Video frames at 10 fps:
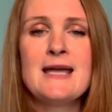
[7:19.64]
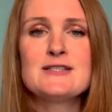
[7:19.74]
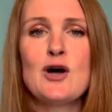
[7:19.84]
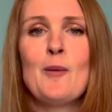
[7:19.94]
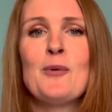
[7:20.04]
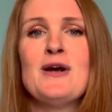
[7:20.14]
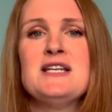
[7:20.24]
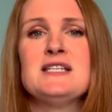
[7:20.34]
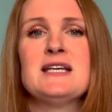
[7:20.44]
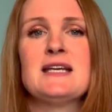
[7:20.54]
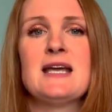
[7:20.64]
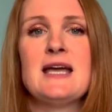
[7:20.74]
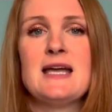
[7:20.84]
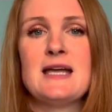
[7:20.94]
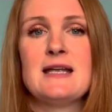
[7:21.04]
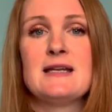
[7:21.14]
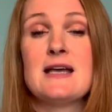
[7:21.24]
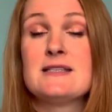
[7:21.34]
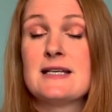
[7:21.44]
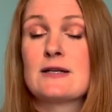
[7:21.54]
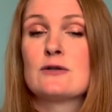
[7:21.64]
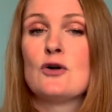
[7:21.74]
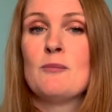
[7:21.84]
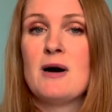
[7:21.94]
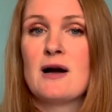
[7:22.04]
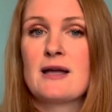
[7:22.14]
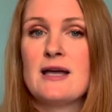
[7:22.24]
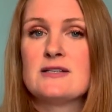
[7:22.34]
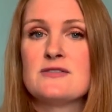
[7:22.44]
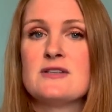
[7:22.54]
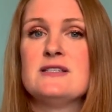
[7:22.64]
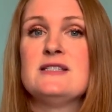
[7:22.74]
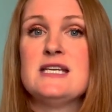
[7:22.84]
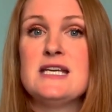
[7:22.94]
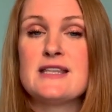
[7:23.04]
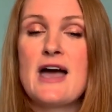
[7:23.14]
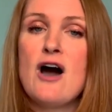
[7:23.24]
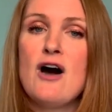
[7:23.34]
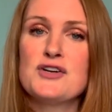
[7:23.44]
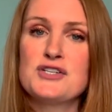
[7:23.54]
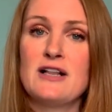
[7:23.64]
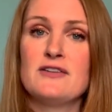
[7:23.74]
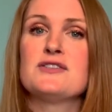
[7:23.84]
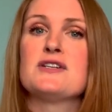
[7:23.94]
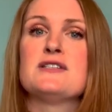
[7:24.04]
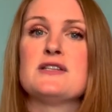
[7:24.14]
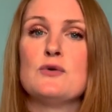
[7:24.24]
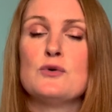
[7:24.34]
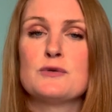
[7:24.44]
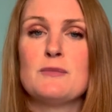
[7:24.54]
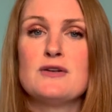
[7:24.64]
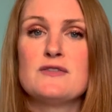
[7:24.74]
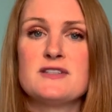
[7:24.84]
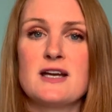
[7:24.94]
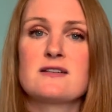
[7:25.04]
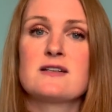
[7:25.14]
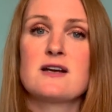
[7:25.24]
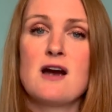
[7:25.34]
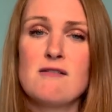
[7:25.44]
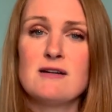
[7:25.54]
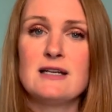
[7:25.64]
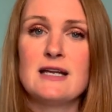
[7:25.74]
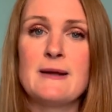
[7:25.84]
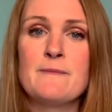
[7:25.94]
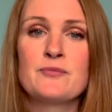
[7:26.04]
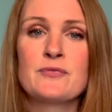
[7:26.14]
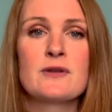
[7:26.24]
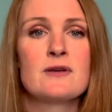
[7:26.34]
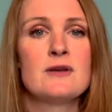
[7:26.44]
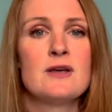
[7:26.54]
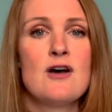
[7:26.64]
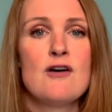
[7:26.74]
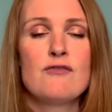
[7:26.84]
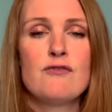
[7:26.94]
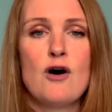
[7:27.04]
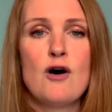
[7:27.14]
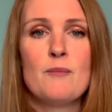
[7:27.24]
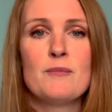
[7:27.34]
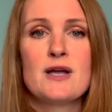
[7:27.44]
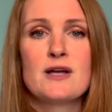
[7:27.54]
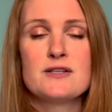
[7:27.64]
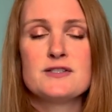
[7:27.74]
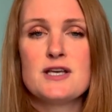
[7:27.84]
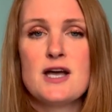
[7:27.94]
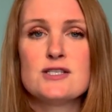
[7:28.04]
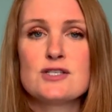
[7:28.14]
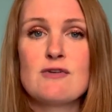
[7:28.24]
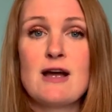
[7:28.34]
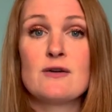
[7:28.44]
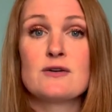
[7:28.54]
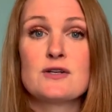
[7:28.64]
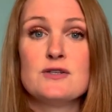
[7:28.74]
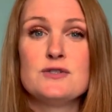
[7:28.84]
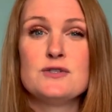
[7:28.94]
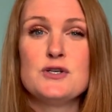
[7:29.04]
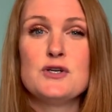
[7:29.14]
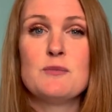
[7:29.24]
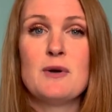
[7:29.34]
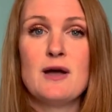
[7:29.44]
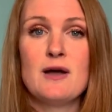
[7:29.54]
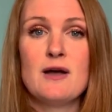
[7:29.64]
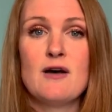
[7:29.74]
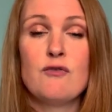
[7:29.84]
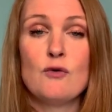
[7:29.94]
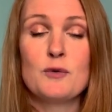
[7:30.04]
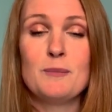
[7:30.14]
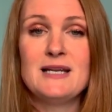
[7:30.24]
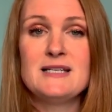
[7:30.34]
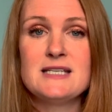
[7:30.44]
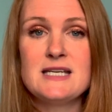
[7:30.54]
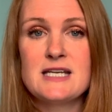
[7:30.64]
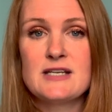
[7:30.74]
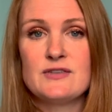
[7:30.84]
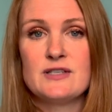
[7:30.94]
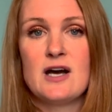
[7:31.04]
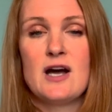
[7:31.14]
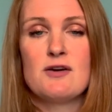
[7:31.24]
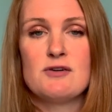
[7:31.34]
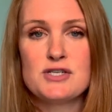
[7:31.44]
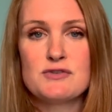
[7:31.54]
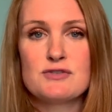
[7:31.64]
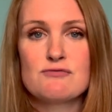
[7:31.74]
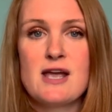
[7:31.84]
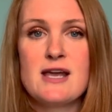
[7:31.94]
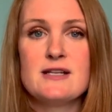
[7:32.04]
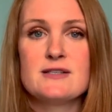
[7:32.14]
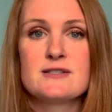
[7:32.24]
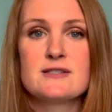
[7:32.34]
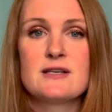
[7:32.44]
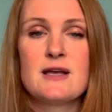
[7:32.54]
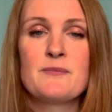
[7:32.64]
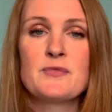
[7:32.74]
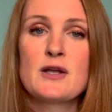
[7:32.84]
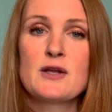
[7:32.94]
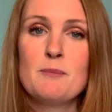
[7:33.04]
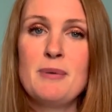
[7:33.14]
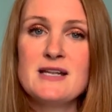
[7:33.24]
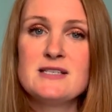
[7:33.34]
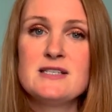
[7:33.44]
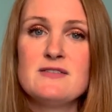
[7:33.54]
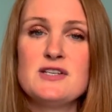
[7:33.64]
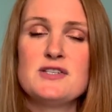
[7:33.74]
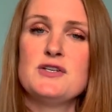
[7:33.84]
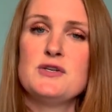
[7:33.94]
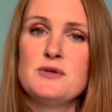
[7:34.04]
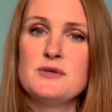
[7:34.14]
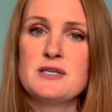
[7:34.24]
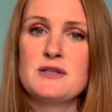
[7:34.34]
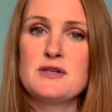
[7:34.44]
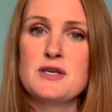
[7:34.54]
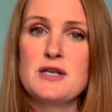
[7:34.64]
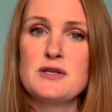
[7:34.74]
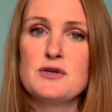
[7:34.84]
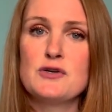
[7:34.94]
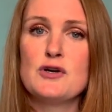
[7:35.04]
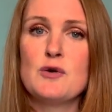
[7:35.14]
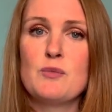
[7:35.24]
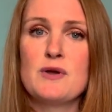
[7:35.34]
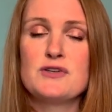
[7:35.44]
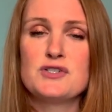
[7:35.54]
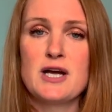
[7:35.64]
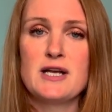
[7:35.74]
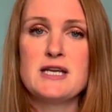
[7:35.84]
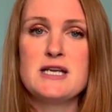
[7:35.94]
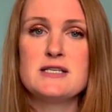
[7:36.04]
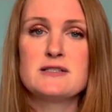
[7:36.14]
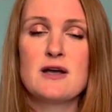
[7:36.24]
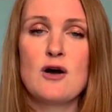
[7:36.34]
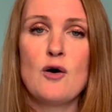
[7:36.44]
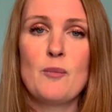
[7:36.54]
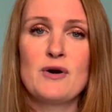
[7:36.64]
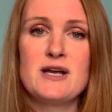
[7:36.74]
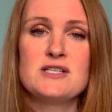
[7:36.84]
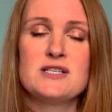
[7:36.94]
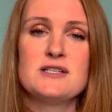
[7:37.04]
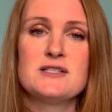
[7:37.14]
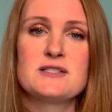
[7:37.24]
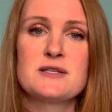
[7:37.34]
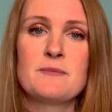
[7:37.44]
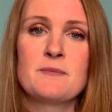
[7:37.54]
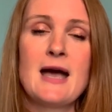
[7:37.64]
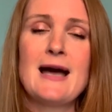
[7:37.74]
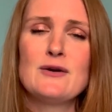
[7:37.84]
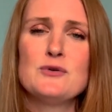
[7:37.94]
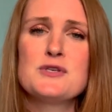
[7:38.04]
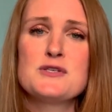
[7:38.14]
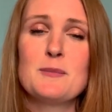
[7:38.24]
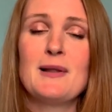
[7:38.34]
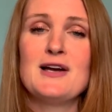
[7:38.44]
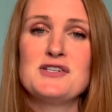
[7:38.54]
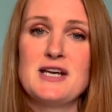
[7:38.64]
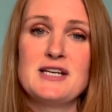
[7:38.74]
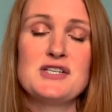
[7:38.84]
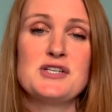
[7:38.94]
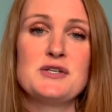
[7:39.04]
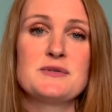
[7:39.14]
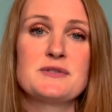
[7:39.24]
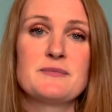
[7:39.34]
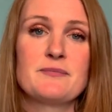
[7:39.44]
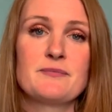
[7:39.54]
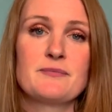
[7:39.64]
It's operating in a cyclical market, and indeed there are challenges in the automotive sector currently from concerns around consumer affordability given higher interest rates, competitive issues in Europe with Chinese operators, and also supply chain issues.